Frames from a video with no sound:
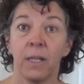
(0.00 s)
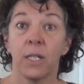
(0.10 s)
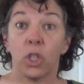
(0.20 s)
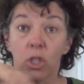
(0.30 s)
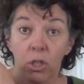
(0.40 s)

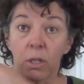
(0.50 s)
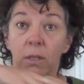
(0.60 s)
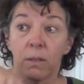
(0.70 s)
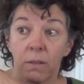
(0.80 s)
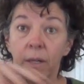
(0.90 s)
It's a
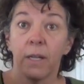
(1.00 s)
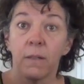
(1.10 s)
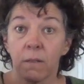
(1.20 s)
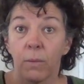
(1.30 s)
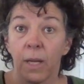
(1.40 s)
circle and a
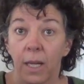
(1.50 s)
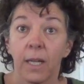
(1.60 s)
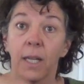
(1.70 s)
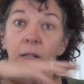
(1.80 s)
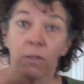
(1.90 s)

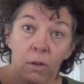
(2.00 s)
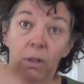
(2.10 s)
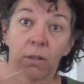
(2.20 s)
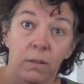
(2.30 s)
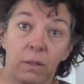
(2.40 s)
swing and a
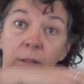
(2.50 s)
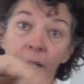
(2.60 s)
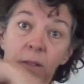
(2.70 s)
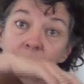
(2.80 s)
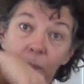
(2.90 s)
circle and
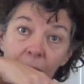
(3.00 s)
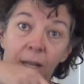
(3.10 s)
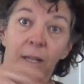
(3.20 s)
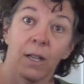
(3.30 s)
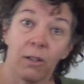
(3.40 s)
a
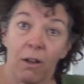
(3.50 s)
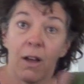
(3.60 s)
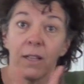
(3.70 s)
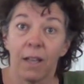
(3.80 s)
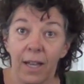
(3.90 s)
swing and a
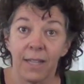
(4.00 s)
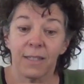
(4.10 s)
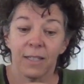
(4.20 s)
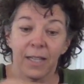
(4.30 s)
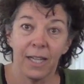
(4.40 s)
long lines
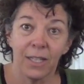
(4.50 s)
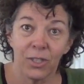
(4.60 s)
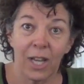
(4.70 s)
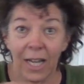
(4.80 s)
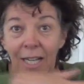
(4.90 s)
and a lady's
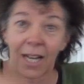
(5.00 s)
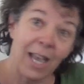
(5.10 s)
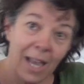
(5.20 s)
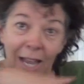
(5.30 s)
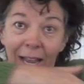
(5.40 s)
chain and a
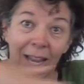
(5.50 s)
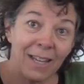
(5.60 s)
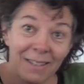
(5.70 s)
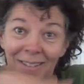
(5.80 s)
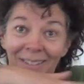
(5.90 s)
hay.
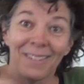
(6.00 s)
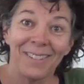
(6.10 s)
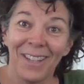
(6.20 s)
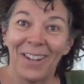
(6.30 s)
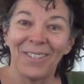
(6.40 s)

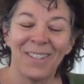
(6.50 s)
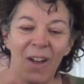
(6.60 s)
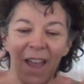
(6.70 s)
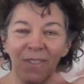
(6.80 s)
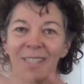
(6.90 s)
You know, so
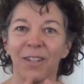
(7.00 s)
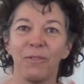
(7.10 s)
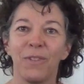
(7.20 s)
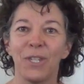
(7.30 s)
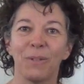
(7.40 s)
I have this
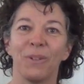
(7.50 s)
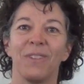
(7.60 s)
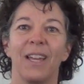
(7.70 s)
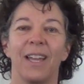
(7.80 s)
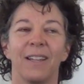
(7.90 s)
little
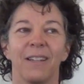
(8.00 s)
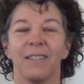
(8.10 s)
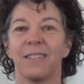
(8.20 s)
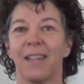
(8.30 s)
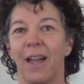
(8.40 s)
visual thing
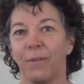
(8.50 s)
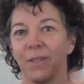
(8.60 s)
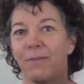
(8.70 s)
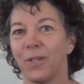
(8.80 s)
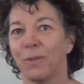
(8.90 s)
because I
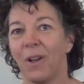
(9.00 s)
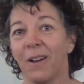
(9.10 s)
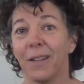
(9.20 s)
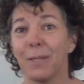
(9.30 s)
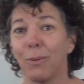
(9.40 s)
was a visual
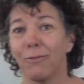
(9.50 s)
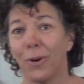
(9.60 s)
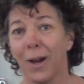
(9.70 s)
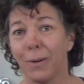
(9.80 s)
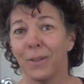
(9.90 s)
artist
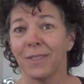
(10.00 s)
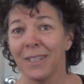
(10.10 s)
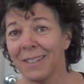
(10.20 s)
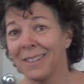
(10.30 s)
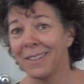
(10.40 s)
before I was
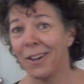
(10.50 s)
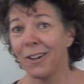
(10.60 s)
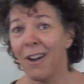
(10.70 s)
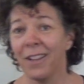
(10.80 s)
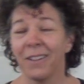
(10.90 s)
a
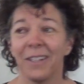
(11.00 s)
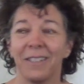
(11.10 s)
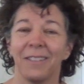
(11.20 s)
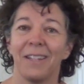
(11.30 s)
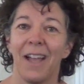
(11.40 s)
caller,
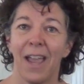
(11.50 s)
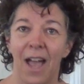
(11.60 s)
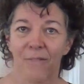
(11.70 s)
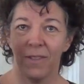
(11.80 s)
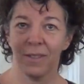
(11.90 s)
and I
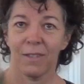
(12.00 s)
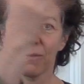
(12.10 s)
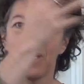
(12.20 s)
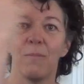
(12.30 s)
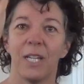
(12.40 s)
have this
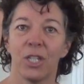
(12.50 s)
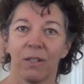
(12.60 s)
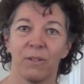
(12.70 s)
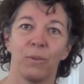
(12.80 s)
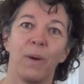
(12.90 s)

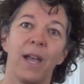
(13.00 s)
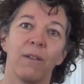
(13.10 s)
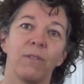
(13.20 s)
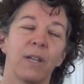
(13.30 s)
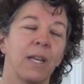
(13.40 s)
3-dimensional way
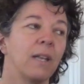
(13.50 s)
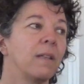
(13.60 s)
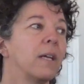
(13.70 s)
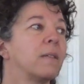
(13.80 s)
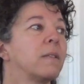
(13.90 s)
of looking at
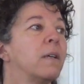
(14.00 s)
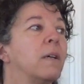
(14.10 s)
things.